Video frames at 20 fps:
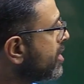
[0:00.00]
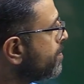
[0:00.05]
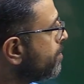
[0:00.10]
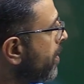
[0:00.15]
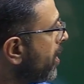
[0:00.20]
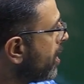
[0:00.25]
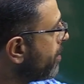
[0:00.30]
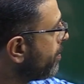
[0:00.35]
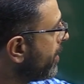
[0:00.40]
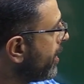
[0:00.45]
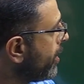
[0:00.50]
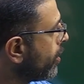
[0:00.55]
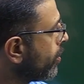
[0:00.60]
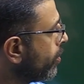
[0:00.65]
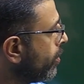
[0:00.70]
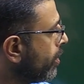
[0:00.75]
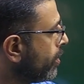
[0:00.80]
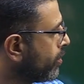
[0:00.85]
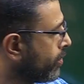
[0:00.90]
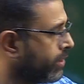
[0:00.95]
it's
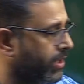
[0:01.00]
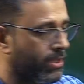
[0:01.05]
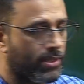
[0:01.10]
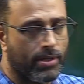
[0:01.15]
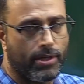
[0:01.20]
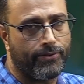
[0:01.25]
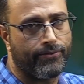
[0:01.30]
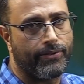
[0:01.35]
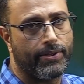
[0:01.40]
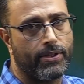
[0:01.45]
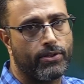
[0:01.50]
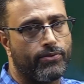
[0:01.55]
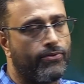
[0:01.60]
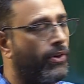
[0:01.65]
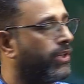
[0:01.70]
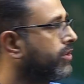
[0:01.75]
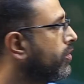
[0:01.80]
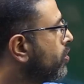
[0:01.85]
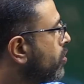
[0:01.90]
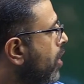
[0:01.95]
perpendicular to the surface.
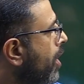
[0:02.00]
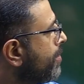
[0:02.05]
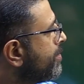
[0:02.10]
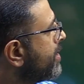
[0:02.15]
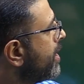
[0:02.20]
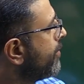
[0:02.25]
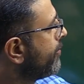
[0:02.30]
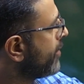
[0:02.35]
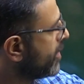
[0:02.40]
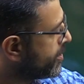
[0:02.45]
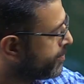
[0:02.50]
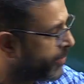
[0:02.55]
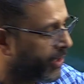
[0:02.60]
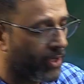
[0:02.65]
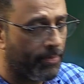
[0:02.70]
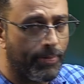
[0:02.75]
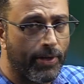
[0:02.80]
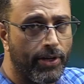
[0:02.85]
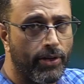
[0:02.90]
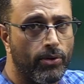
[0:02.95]
For the top surface,
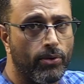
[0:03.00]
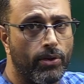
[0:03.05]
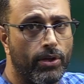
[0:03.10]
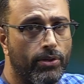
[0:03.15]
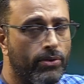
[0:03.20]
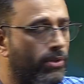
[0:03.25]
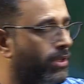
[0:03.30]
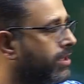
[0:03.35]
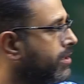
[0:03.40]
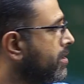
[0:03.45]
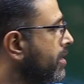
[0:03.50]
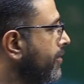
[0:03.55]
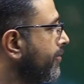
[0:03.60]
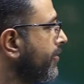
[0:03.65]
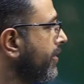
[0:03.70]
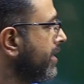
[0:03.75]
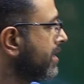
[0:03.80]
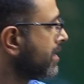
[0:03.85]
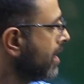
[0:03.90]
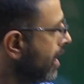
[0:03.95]
perpendicular to the
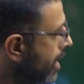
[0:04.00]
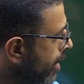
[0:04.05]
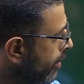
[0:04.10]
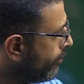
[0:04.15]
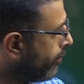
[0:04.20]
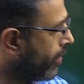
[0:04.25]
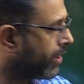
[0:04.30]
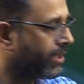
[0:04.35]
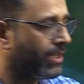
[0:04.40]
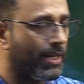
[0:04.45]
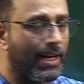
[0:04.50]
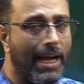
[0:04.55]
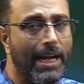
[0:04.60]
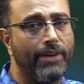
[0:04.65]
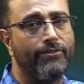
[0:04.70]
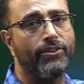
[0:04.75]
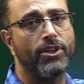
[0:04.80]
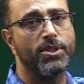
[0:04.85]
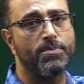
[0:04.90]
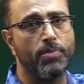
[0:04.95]
surface. For the
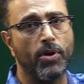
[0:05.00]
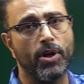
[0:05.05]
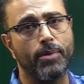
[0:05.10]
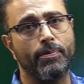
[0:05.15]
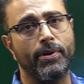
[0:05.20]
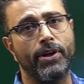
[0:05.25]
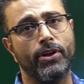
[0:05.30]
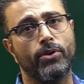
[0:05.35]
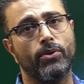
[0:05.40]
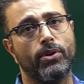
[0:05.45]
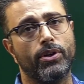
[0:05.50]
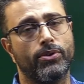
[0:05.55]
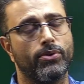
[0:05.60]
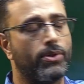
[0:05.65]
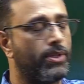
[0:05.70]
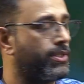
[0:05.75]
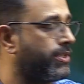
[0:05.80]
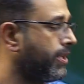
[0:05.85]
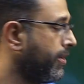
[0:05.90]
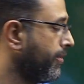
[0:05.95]
right face, perpendicular to the